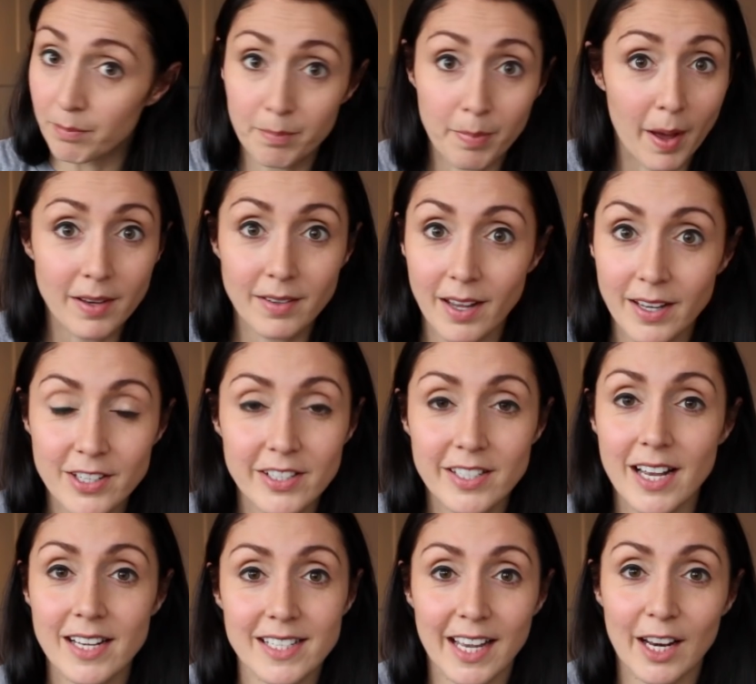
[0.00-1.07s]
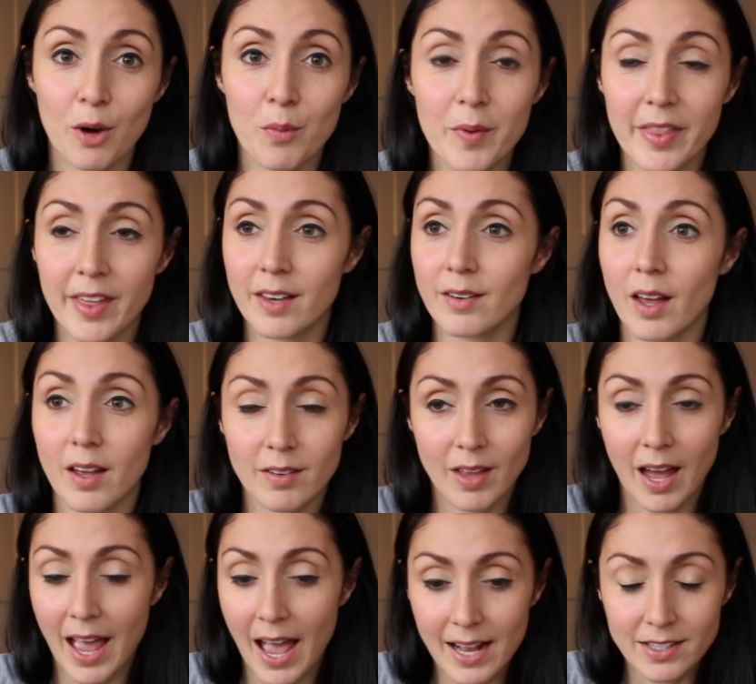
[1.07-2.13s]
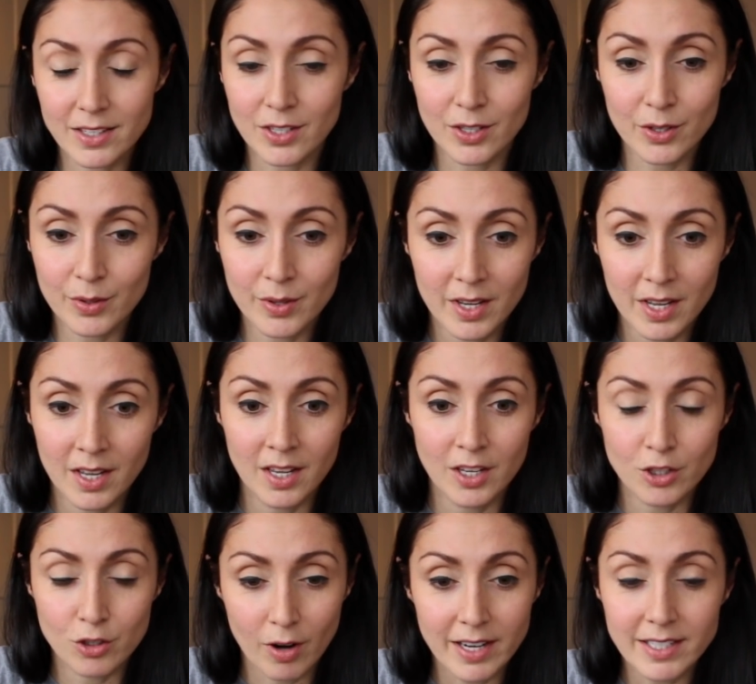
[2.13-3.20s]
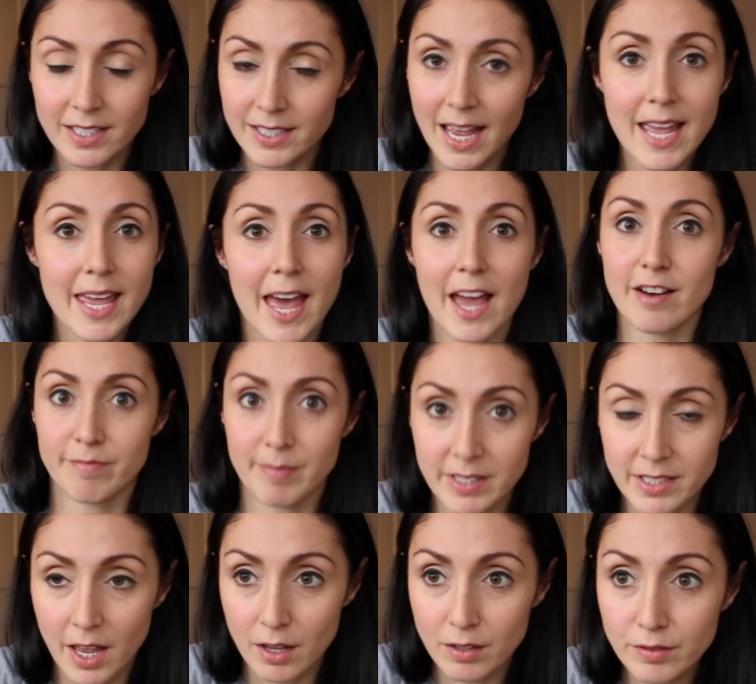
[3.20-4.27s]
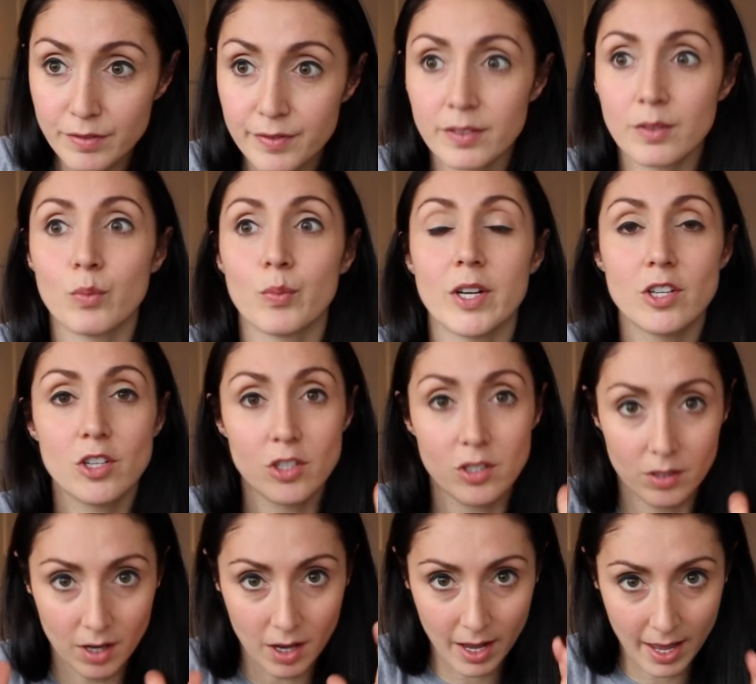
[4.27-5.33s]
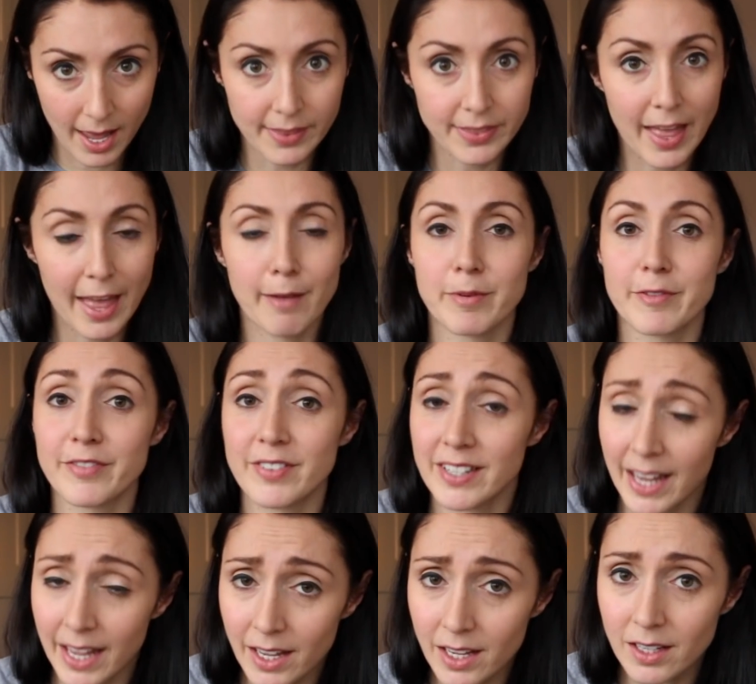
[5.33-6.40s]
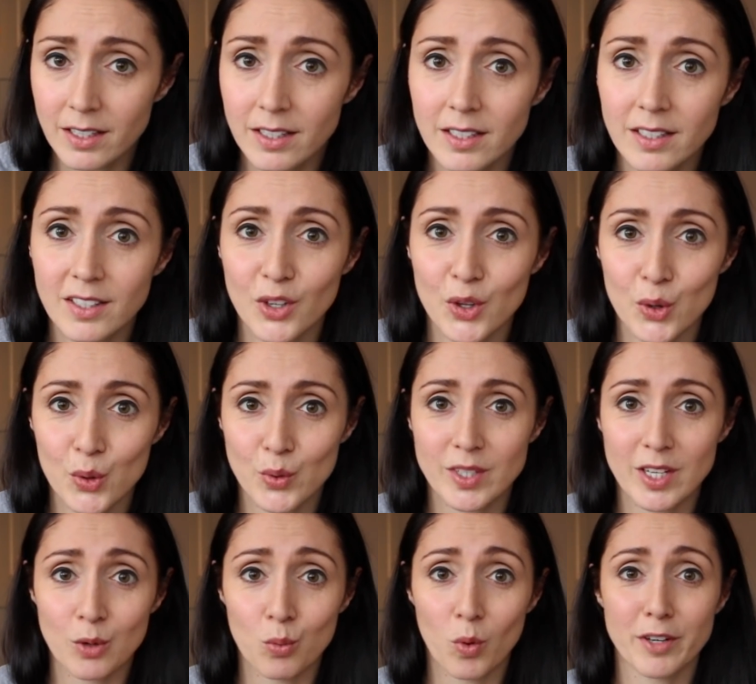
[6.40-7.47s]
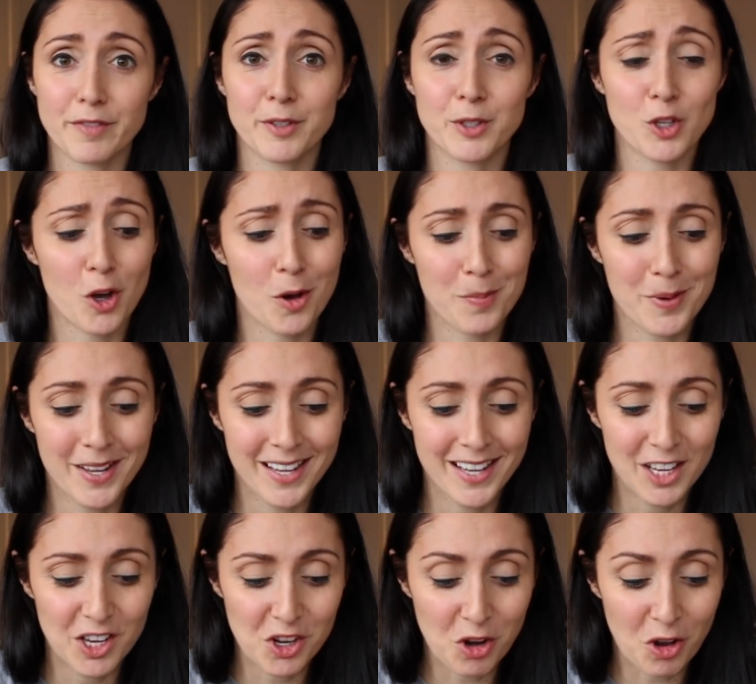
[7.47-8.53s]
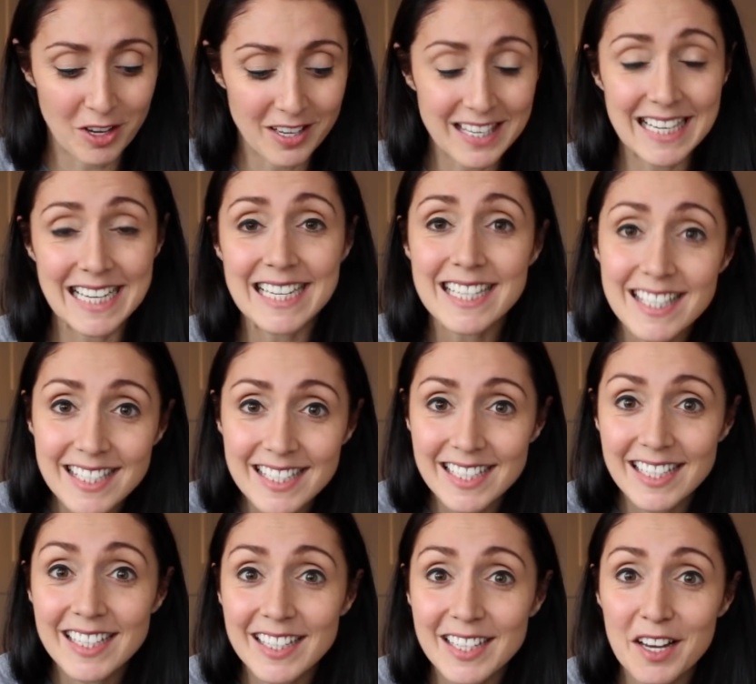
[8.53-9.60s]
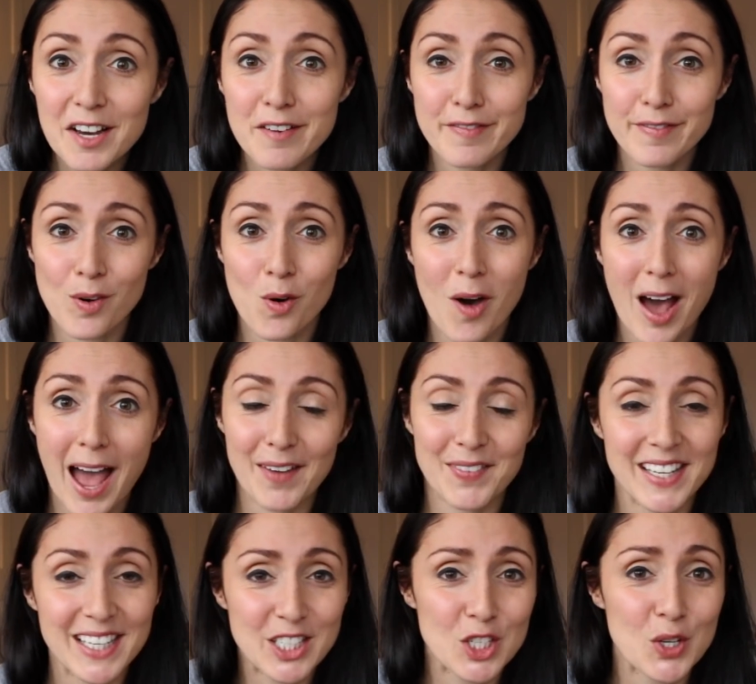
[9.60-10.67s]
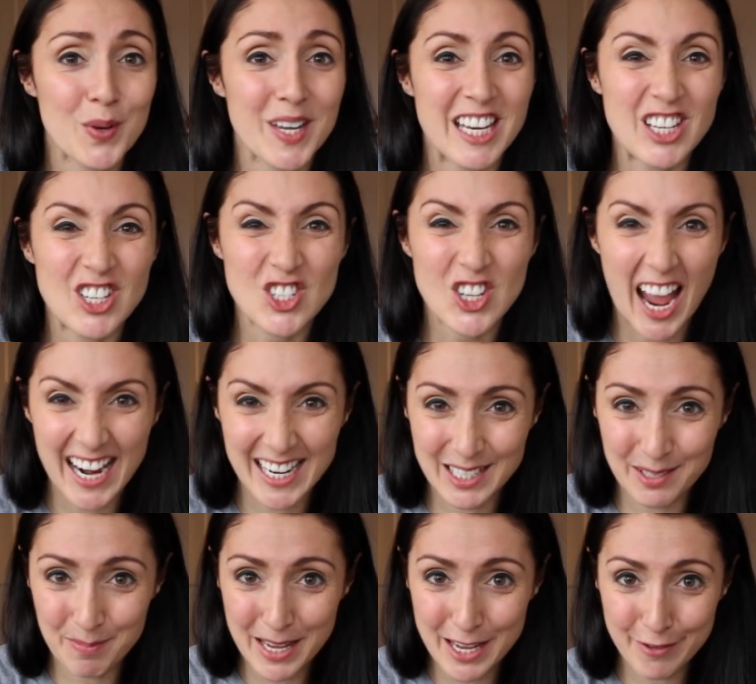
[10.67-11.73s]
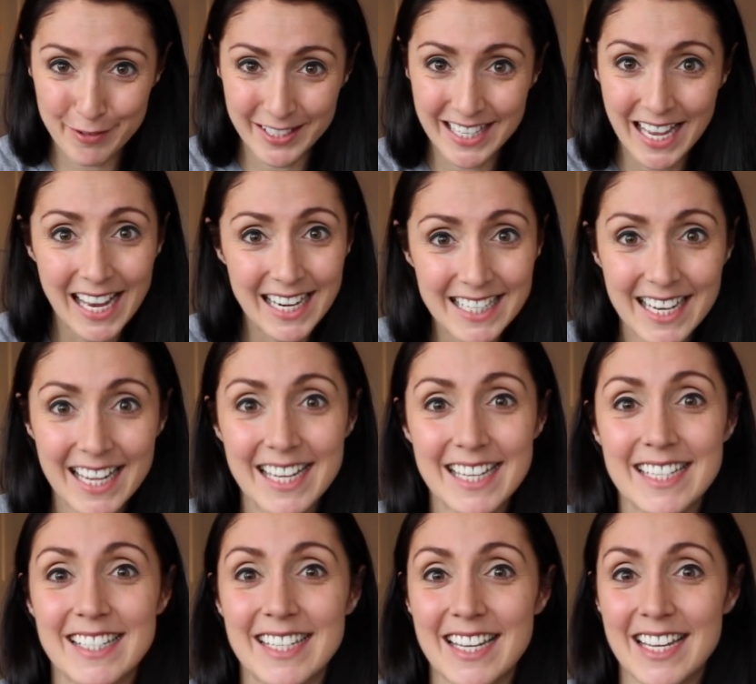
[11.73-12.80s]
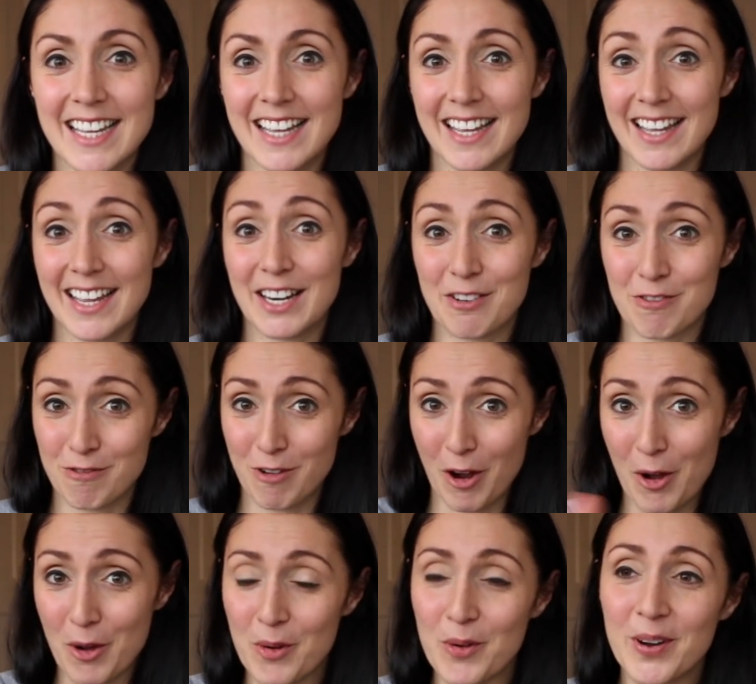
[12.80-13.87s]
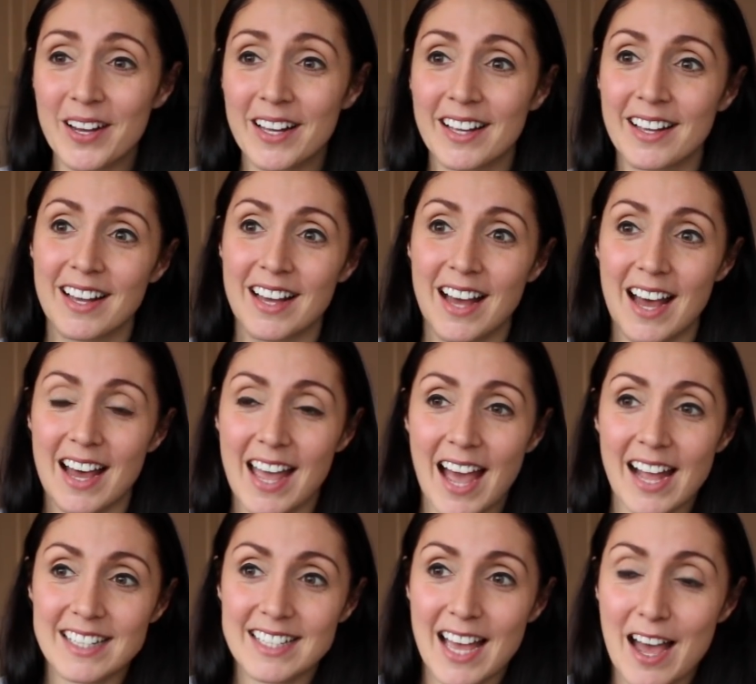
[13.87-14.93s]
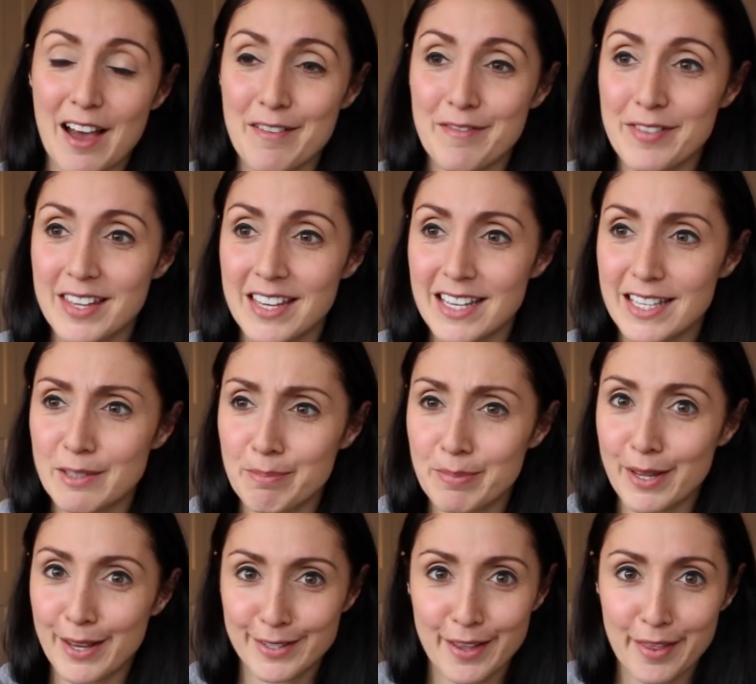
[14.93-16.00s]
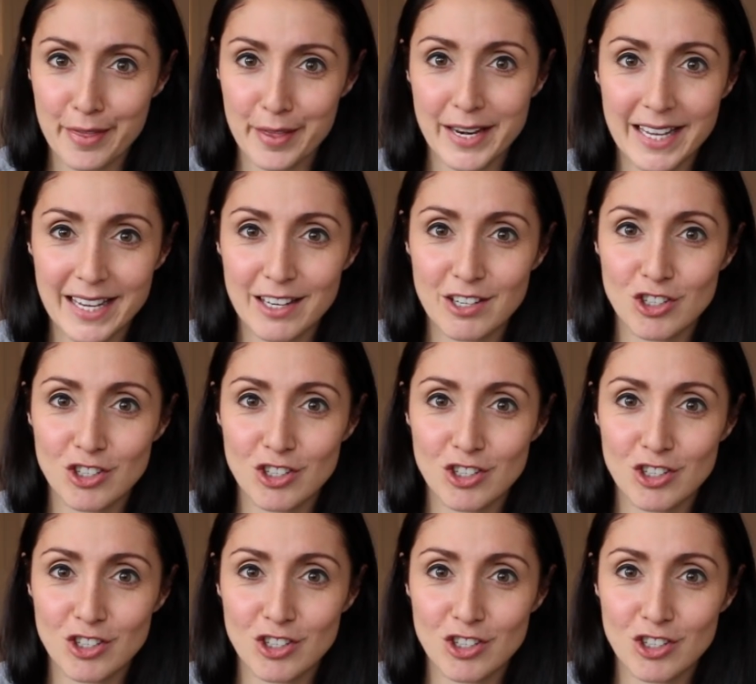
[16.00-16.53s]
But I just had to get on with it. I had to try to take care of myself, which I had the help of Nick, who did a wonderful job, not least for having to inject me for 10 days in a row. I had to have these blood thinning